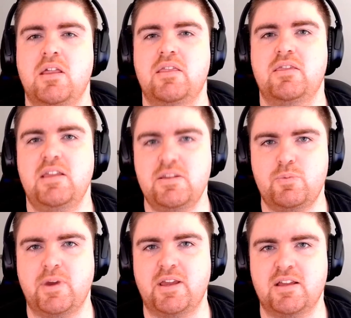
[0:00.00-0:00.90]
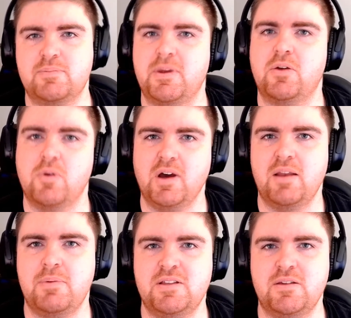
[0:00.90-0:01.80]
This week has been quite a
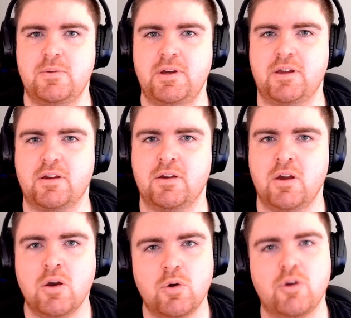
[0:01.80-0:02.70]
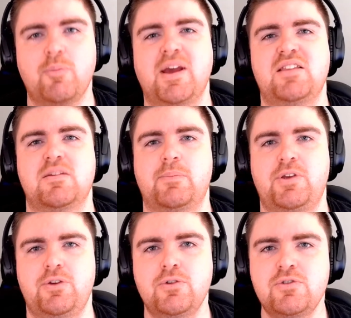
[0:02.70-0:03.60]
busy week. We made some
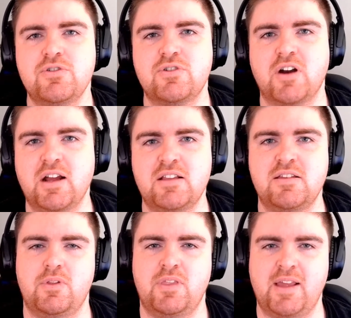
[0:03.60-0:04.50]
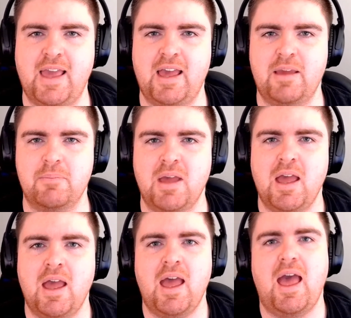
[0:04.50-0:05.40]
huge strides in the game
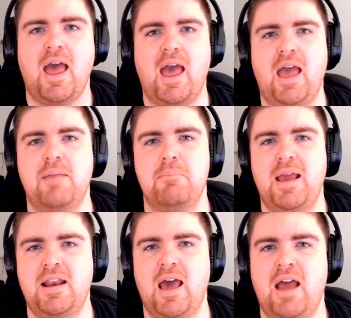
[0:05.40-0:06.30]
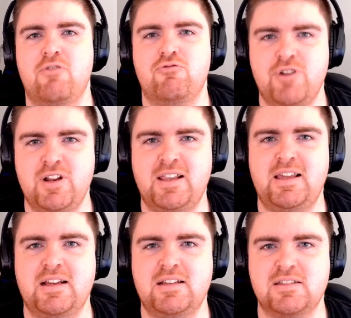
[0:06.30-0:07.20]
and made a really
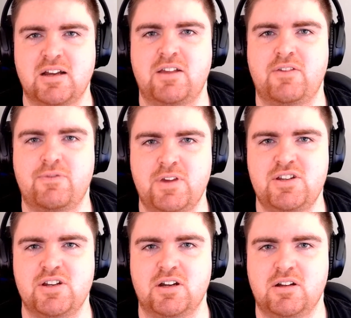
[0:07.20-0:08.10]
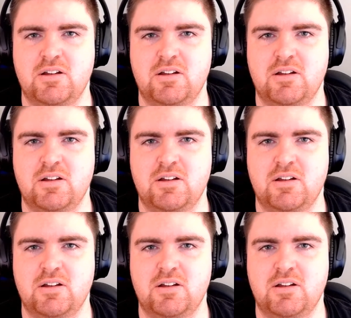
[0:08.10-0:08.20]
exciting feature.